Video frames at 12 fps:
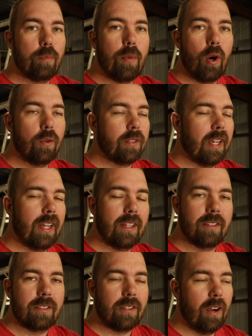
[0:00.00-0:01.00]
bolt
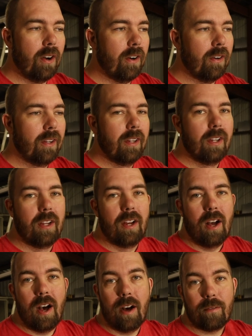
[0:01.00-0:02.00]
install
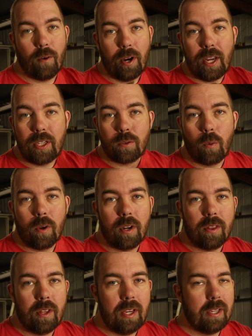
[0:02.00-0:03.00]
for each one
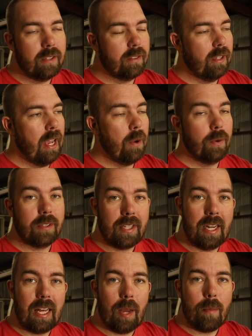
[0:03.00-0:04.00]
of these. It was
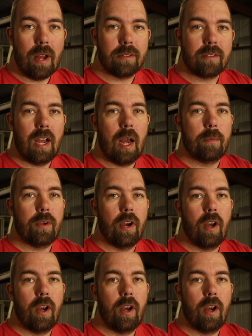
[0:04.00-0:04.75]
getting about time to